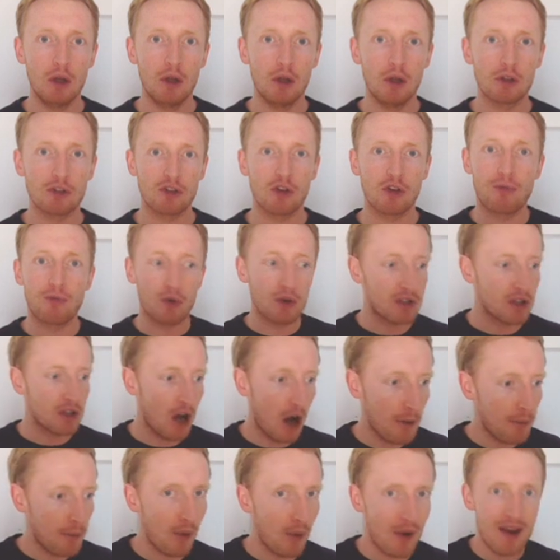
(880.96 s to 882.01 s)
So for
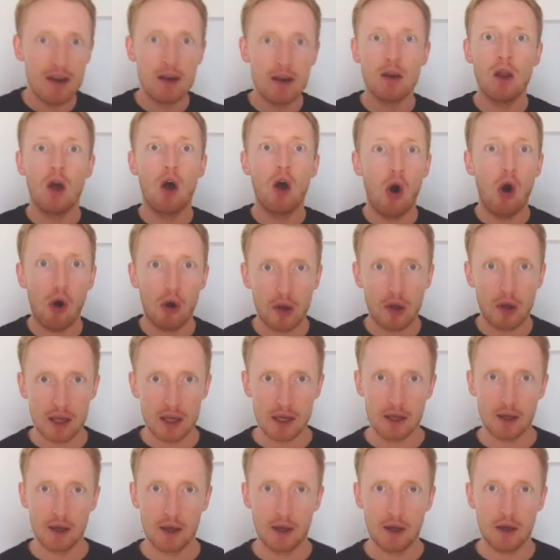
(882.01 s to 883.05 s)
example, in hockey,
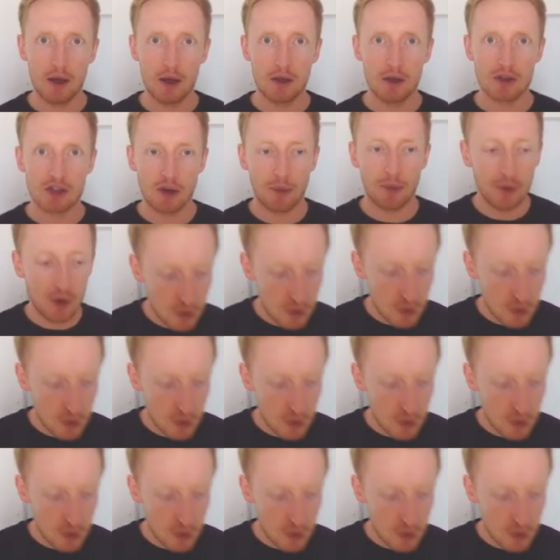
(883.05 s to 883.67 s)
someone who's